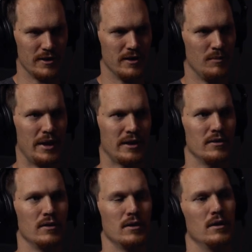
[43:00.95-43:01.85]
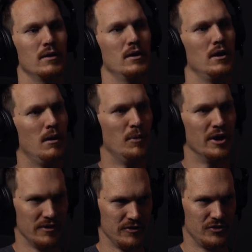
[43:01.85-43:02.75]
it and make a
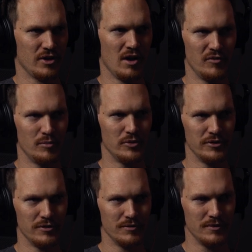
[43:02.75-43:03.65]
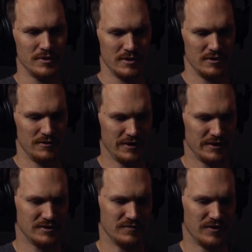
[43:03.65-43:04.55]
money that's comfortable to you, then
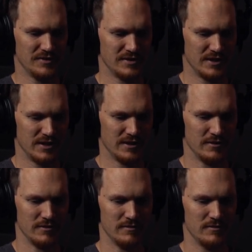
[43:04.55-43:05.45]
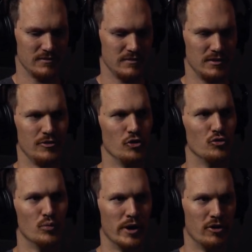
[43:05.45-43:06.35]
it's investing in those
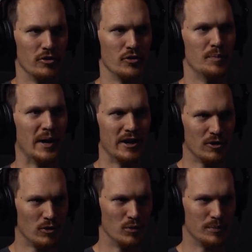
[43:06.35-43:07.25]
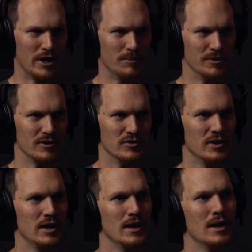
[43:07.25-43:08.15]
those buy and hold properties
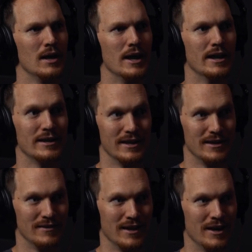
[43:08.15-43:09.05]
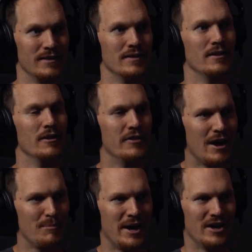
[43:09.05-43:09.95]
and getting that
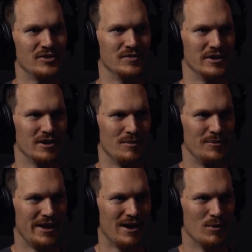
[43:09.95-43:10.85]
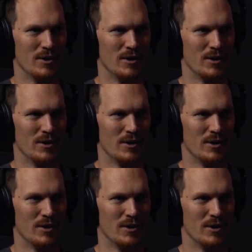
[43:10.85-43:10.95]
passive income that